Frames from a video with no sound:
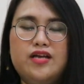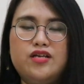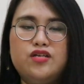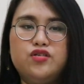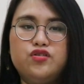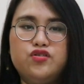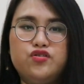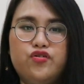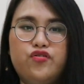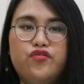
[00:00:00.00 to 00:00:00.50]

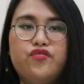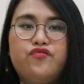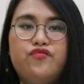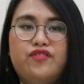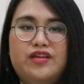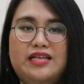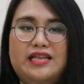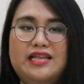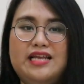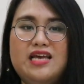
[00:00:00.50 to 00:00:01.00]
ensure
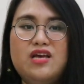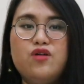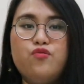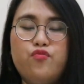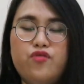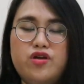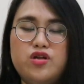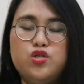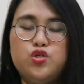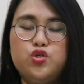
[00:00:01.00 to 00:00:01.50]
fitly
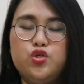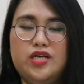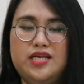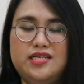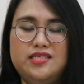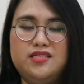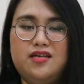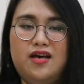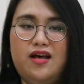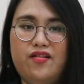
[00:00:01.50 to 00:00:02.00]
with
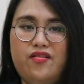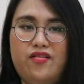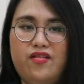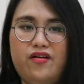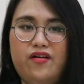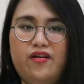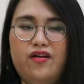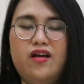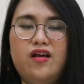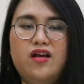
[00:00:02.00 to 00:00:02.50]
each
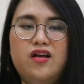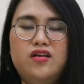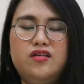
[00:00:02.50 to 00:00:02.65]
other.